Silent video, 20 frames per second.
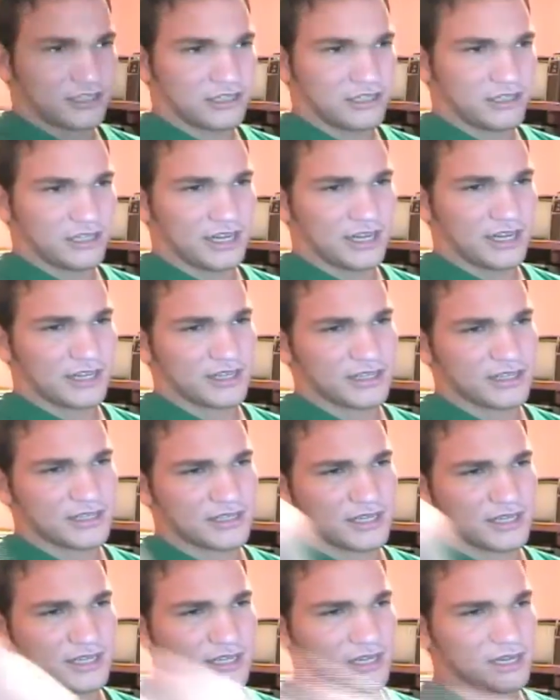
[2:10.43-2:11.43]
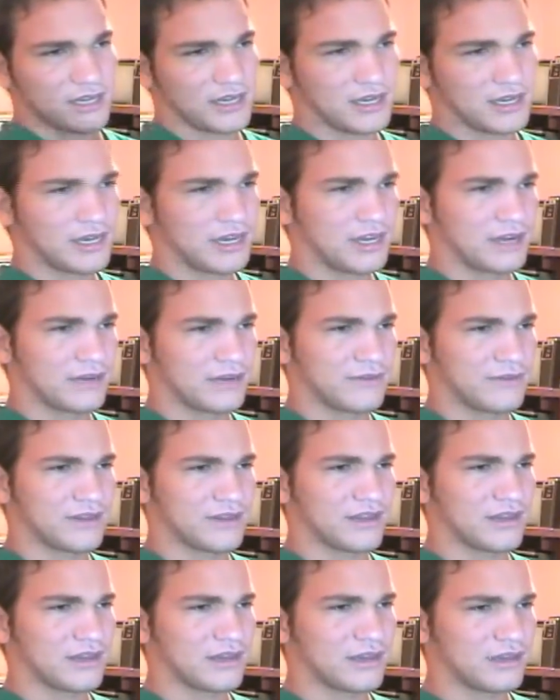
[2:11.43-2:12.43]
light, because I don't
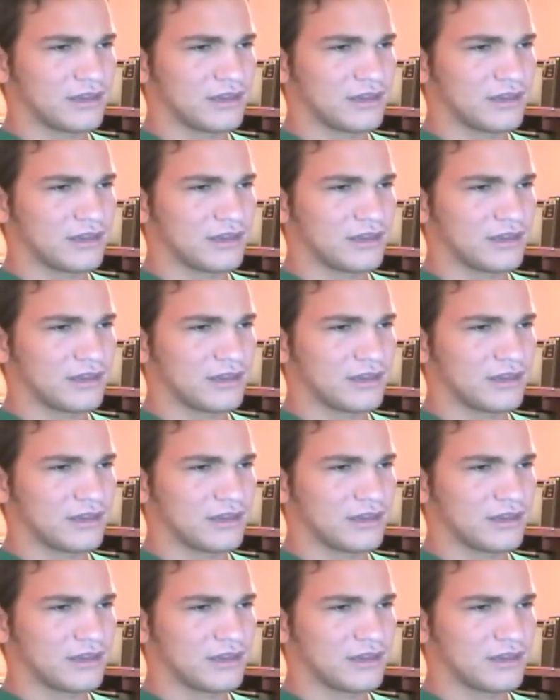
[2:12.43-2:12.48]
think